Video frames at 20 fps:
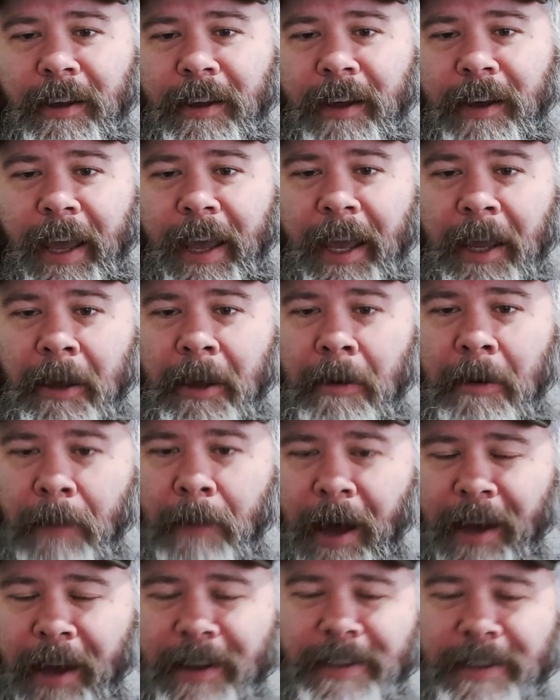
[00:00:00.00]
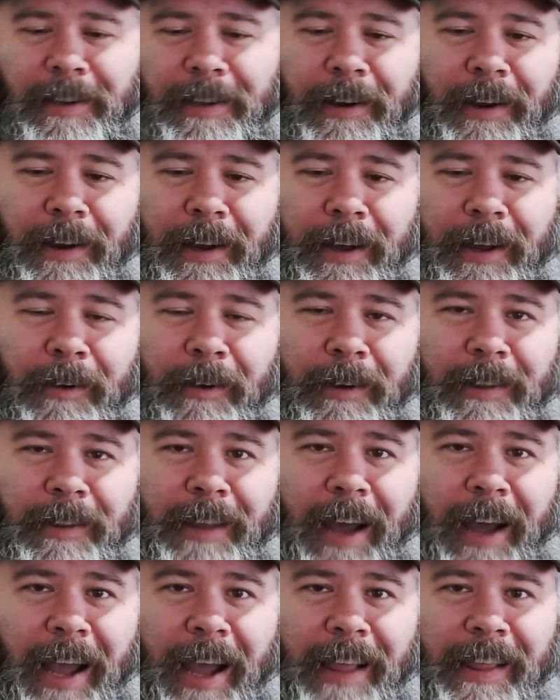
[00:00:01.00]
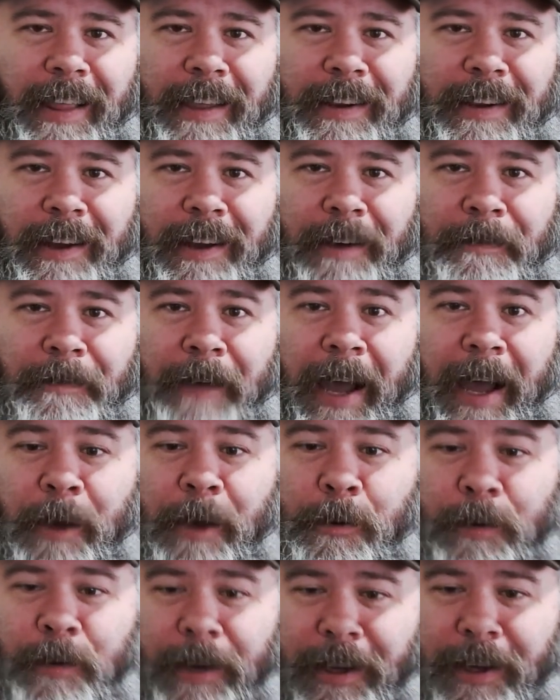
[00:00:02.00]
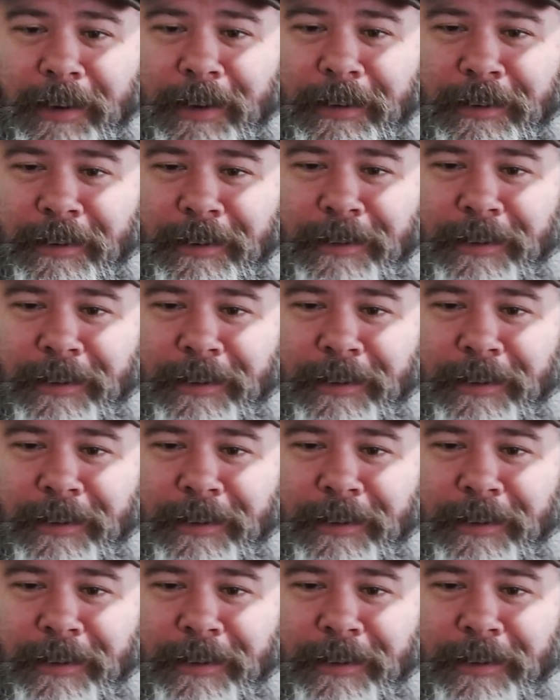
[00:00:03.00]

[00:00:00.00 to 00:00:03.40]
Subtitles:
a monastery on the island of Iona